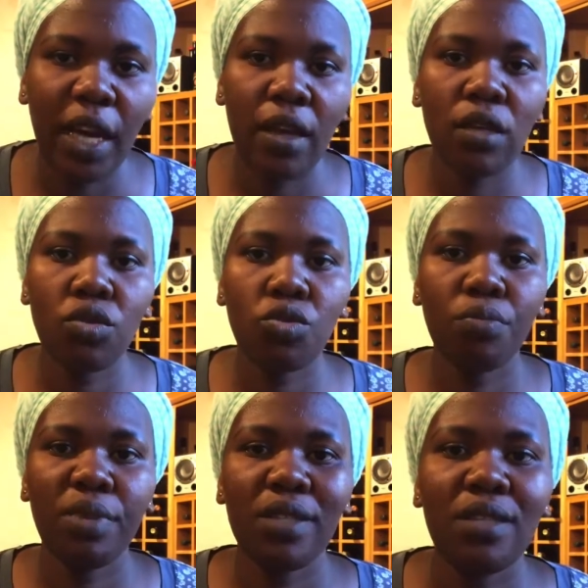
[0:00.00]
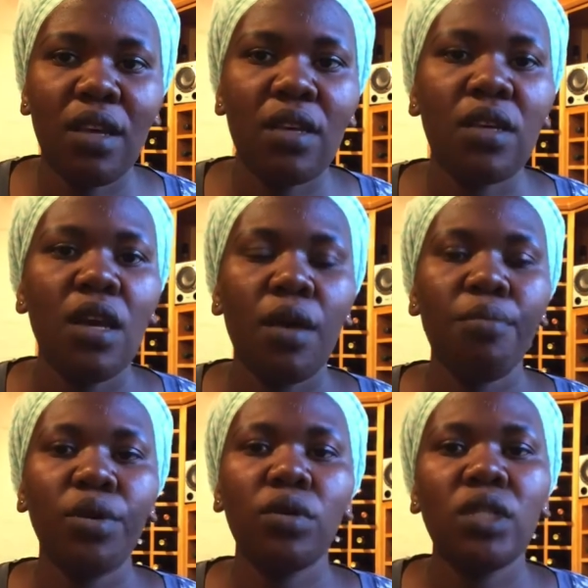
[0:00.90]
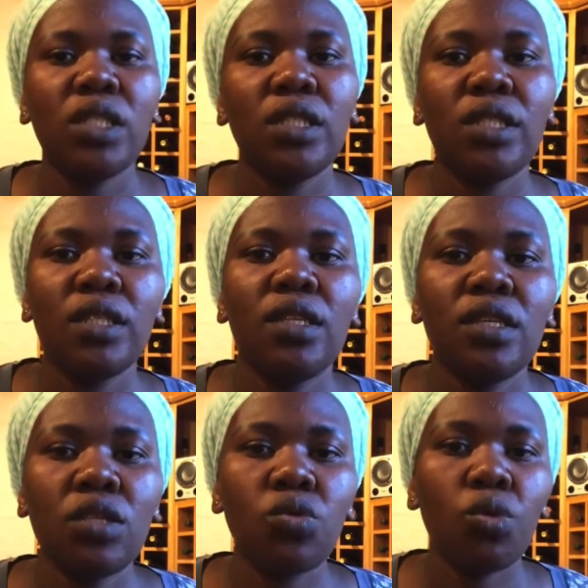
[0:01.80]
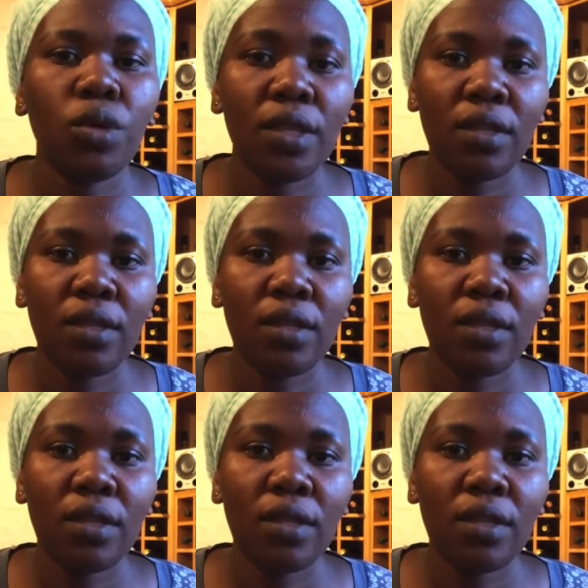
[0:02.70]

I used to beat her, because she did this, so